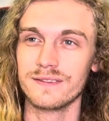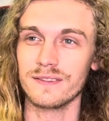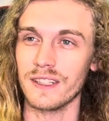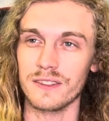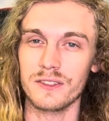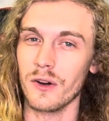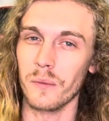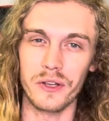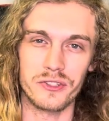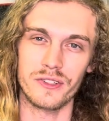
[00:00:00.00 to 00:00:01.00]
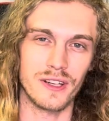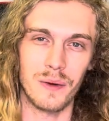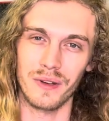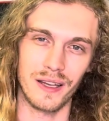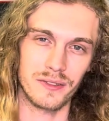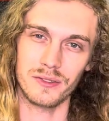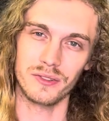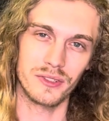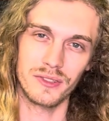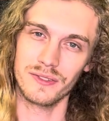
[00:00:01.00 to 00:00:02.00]
like, don't waste your time in high school,
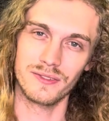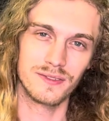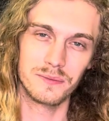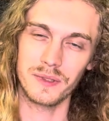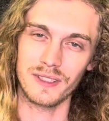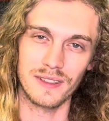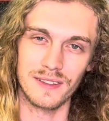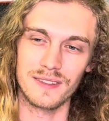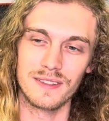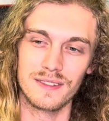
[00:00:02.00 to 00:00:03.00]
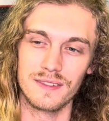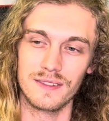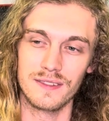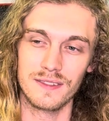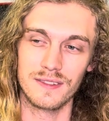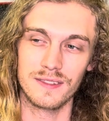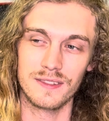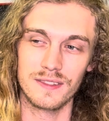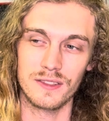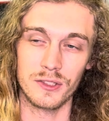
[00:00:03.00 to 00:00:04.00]
dude, because
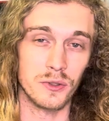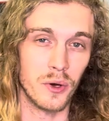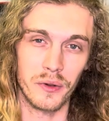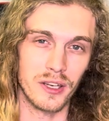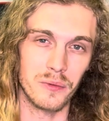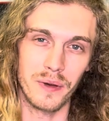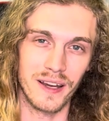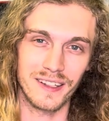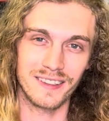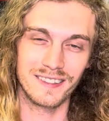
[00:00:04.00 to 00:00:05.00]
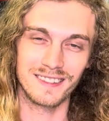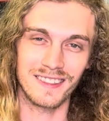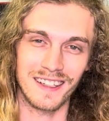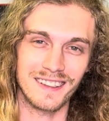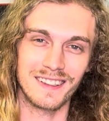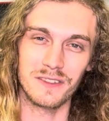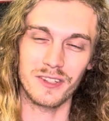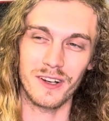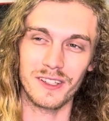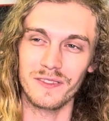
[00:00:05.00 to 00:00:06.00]
you don't get it back. Like, him
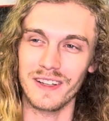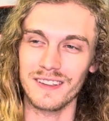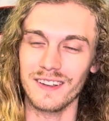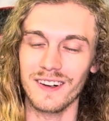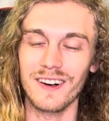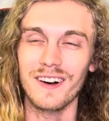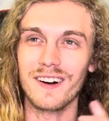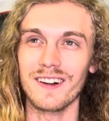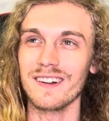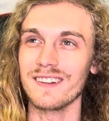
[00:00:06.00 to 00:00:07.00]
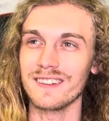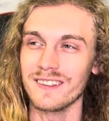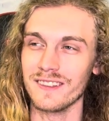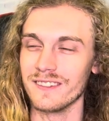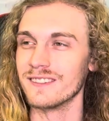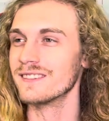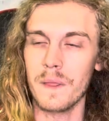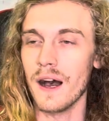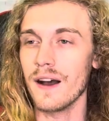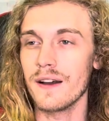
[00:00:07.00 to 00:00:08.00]
talking about, ah, dude,
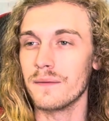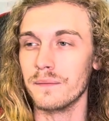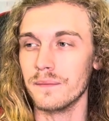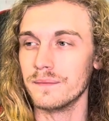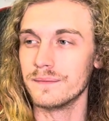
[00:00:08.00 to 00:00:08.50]
I'm